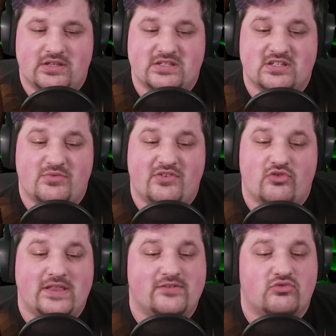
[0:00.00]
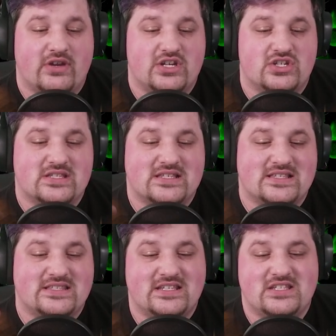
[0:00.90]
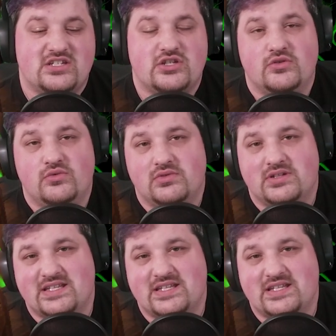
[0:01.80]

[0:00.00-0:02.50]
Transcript: This is going to be for level ranges 62